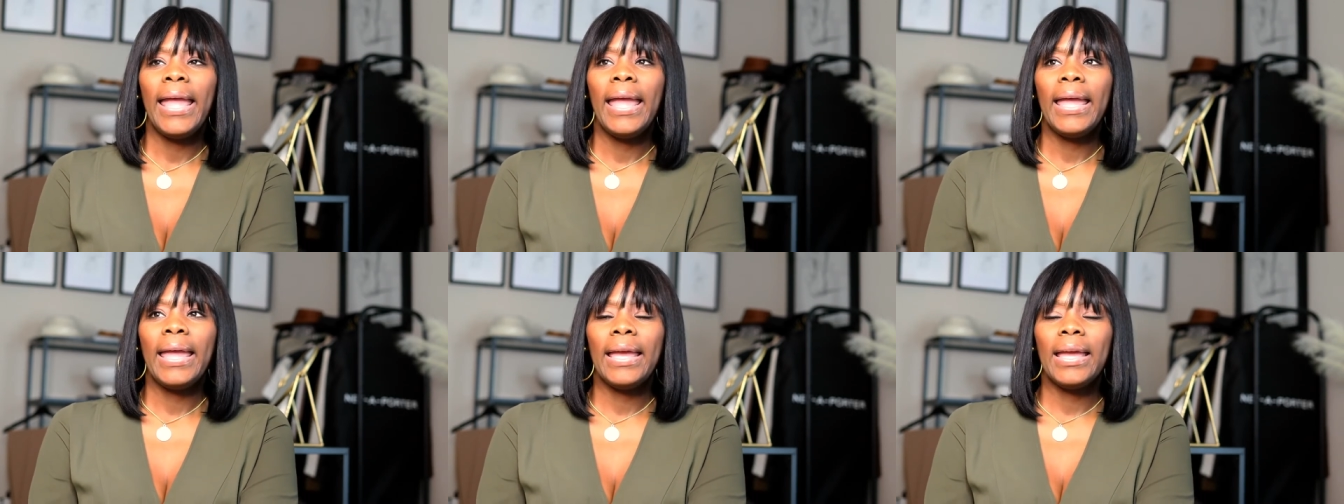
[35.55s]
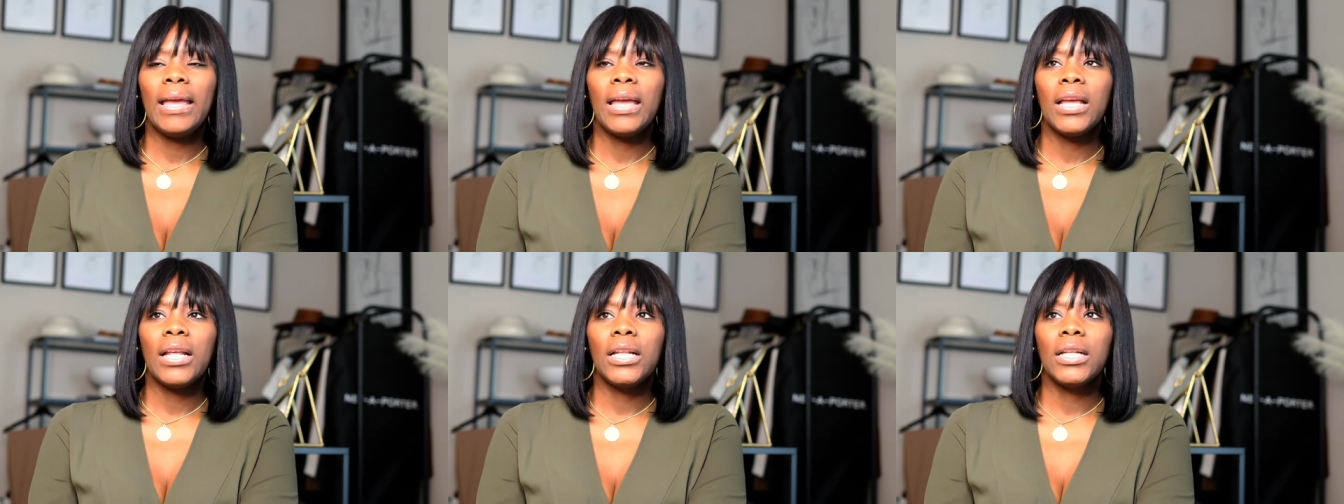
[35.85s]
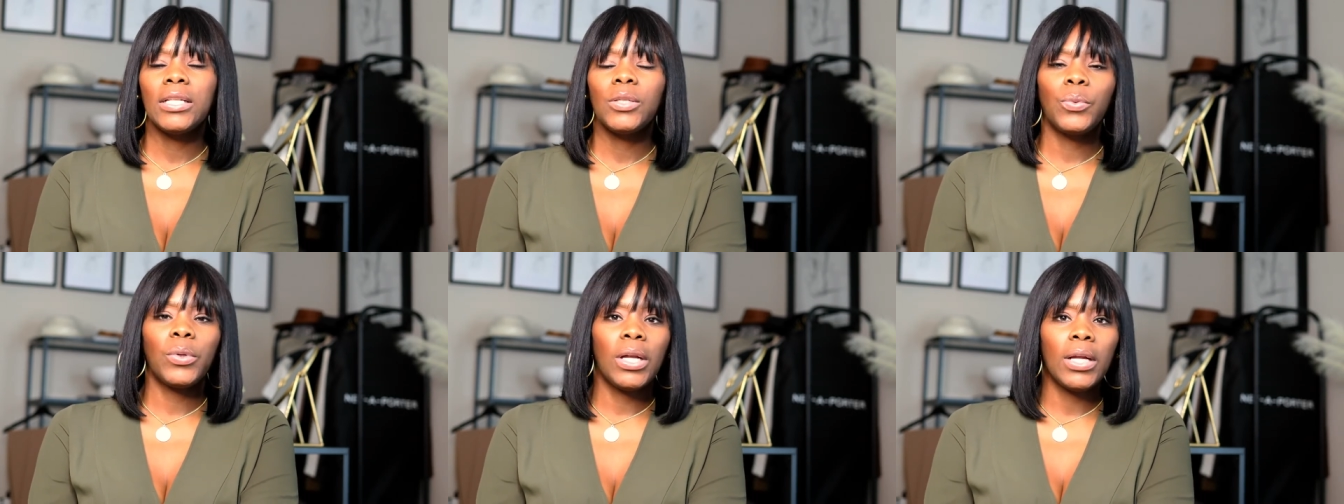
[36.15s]

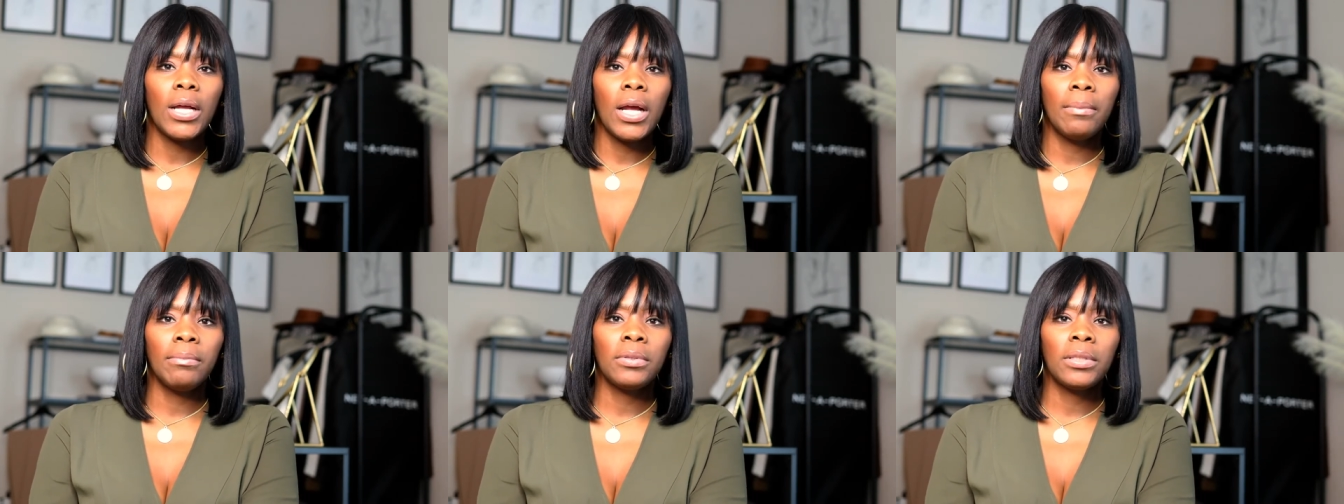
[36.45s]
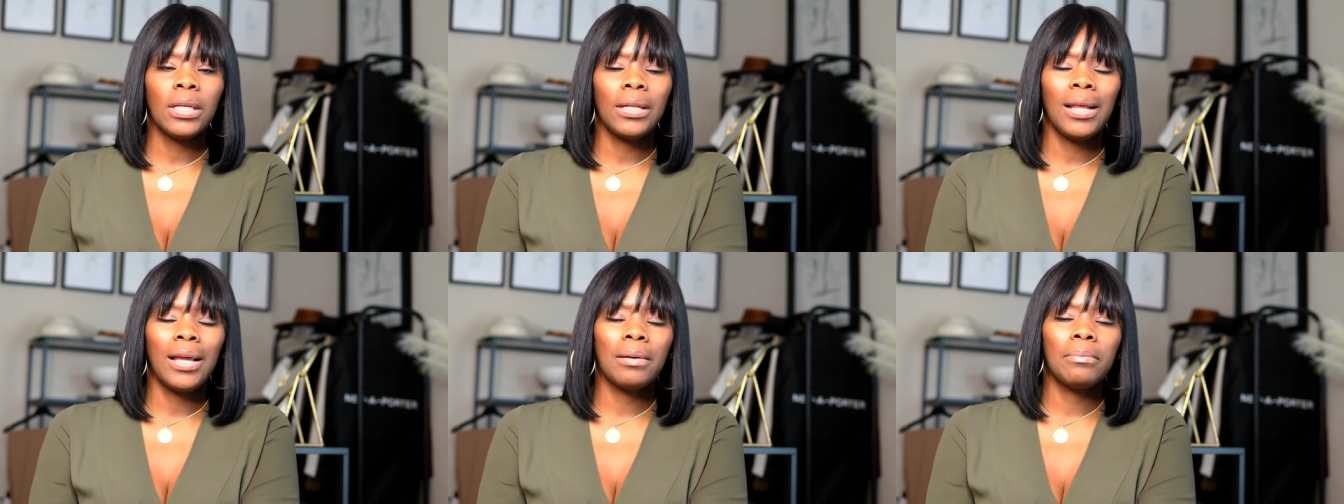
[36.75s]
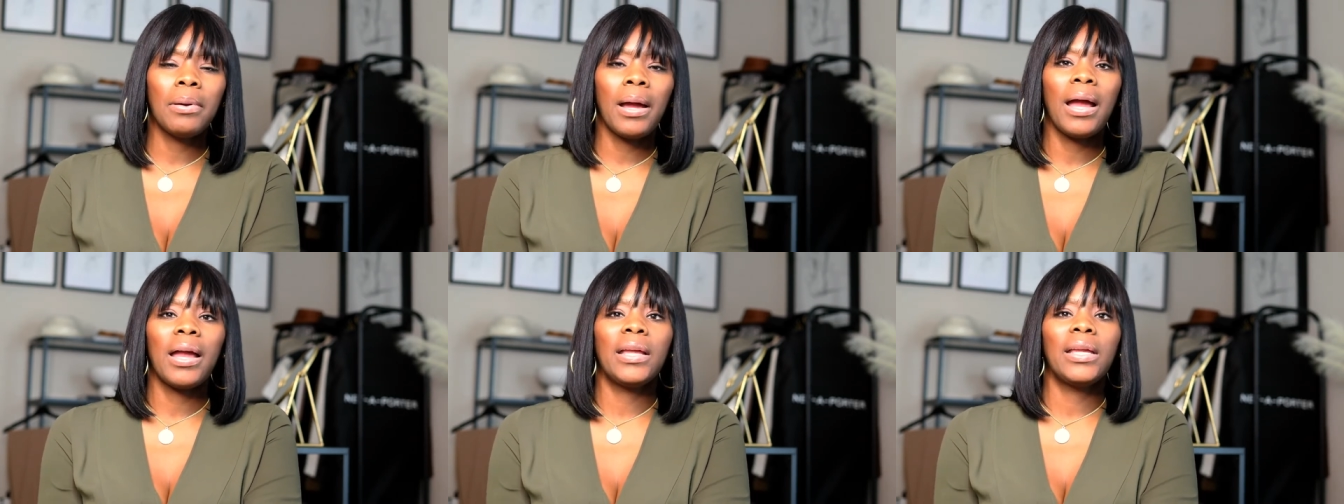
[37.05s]
and when it comes to like
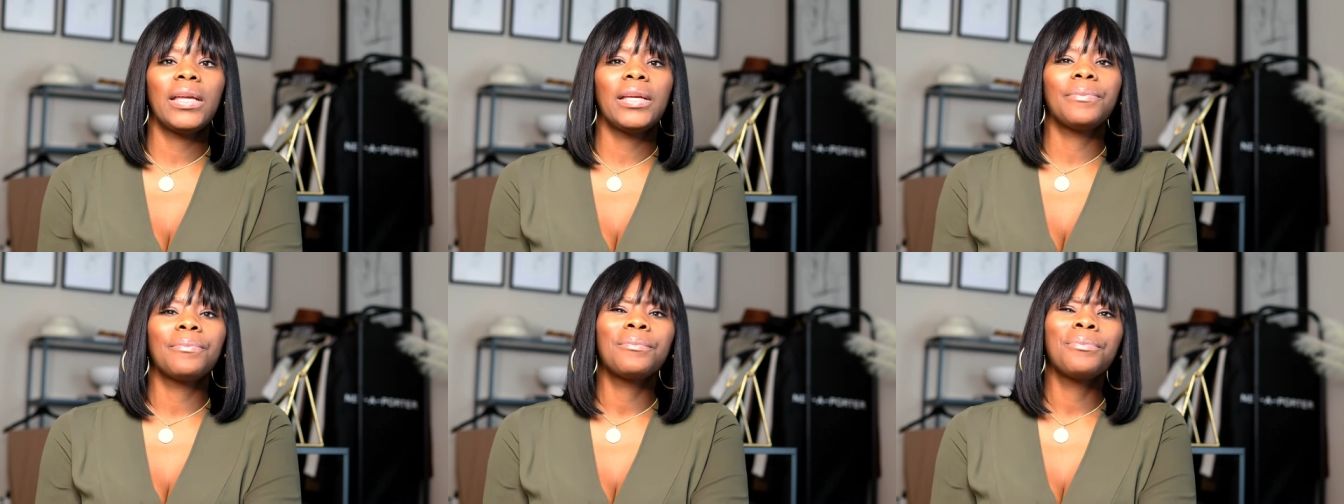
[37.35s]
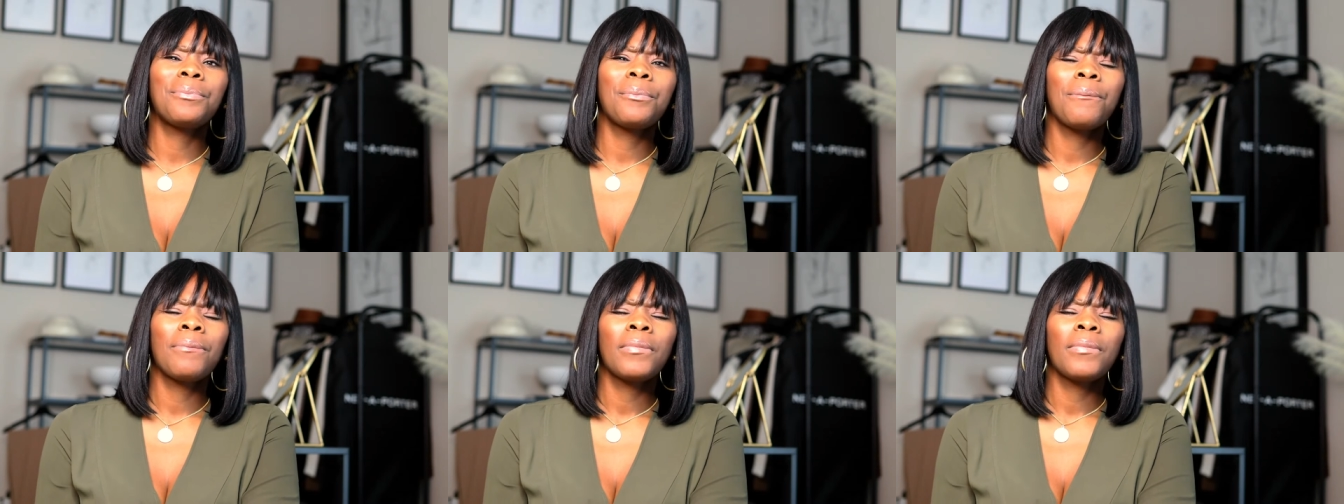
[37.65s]
buying